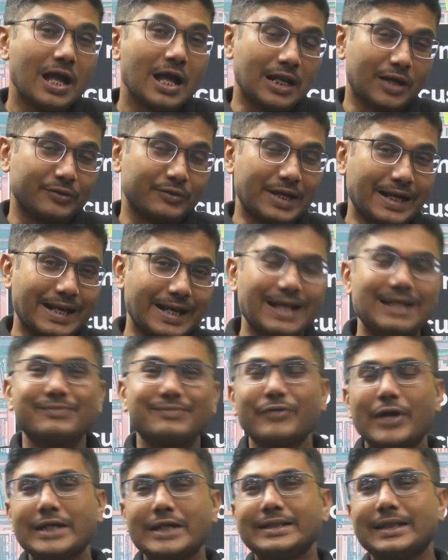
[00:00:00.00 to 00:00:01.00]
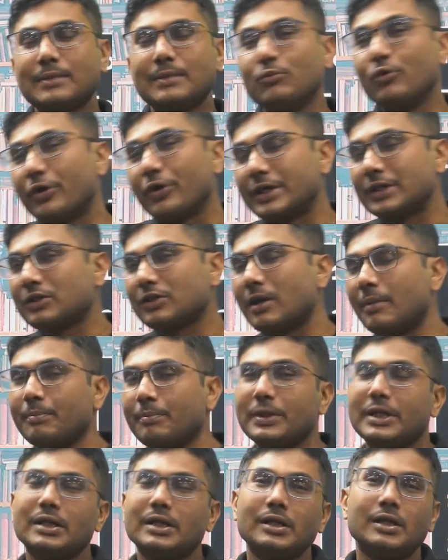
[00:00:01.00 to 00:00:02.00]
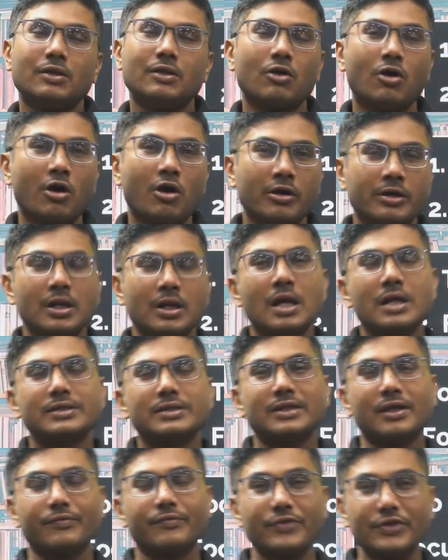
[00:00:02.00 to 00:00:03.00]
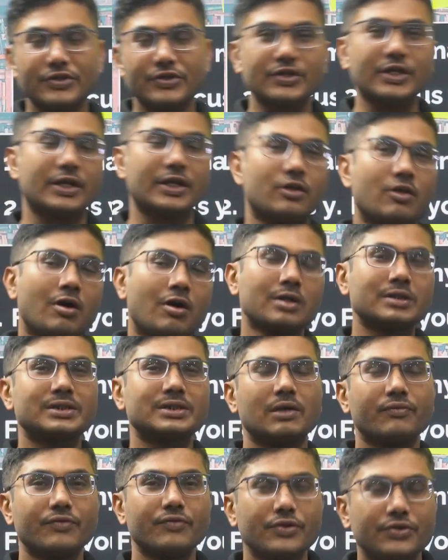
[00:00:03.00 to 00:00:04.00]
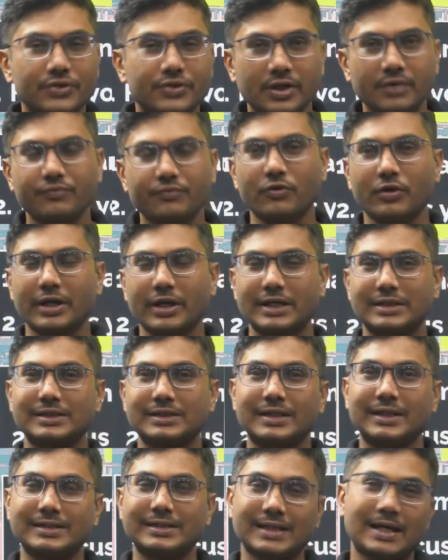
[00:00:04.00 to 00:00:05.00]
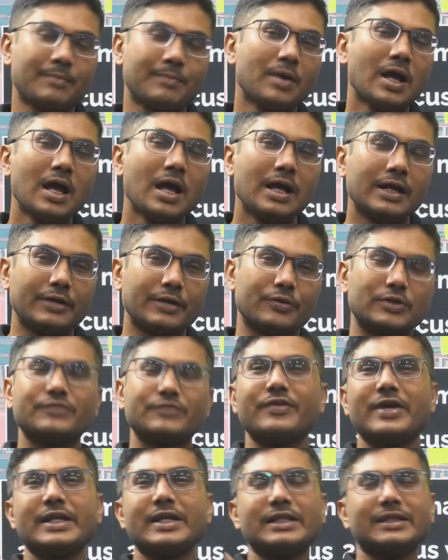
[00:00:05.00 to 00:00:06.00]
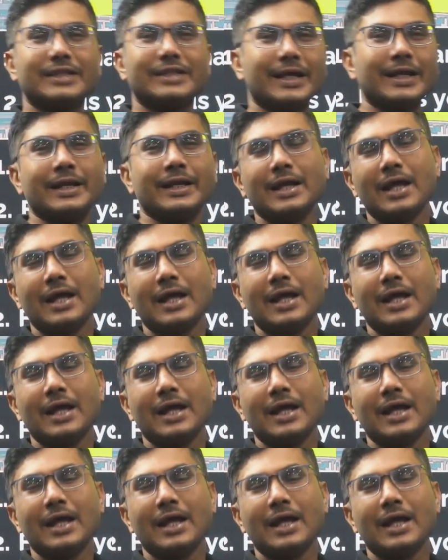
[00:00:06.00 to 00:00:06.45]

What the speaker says: Now that XYZ book is completely not sufficient for KCET exam. It was very thin.